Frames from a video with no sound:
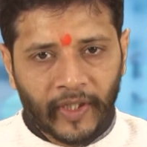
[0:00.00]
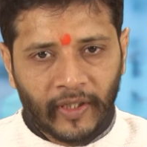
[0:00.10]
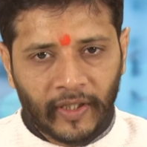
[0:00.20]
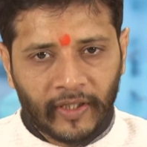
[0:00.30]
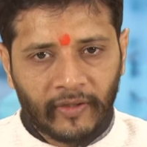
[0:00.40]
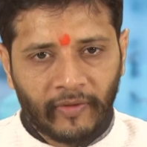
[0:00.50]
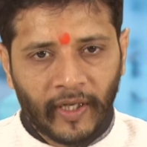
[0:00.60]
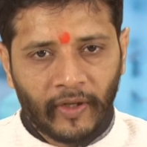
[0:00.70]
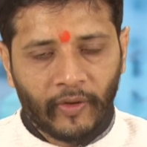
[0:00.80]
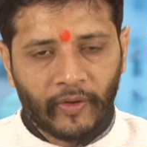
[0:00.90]
this is
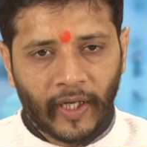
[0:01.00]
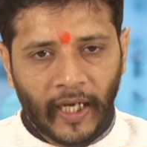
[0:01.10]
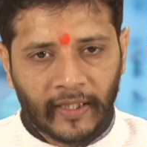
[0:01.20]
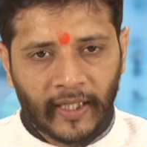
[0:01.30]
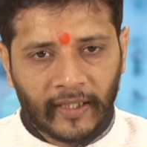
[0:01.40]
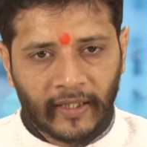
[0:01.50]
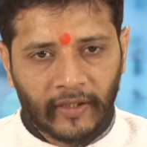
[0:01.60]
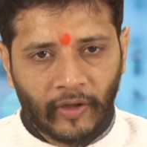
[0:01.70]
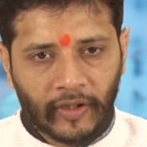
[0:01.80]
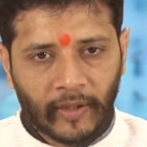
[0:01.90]
where the x-axis
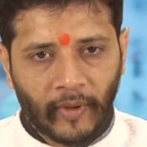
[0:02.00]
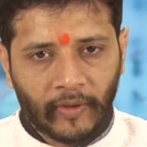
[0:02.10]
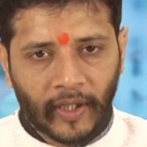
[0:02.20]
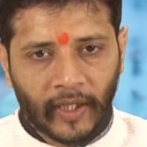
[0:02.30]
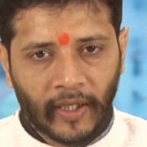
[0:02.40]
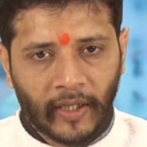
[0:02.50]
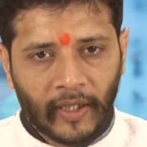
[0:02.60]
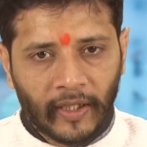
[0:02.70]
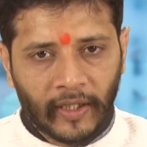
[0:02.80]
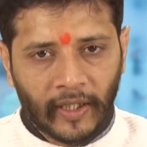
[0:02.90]
talks about
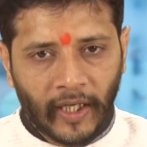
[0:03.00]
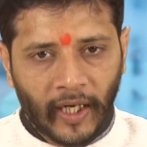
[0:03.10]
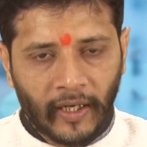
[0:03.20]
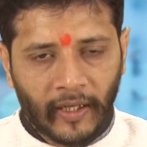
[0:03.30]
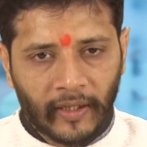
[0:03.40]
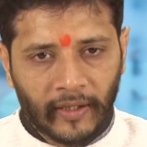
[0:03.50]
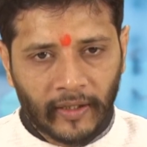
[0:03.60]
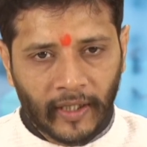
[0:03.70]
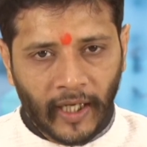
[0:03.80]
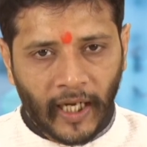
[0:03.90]

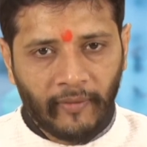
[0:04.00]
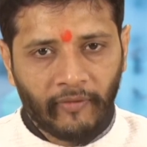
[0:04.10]
the time,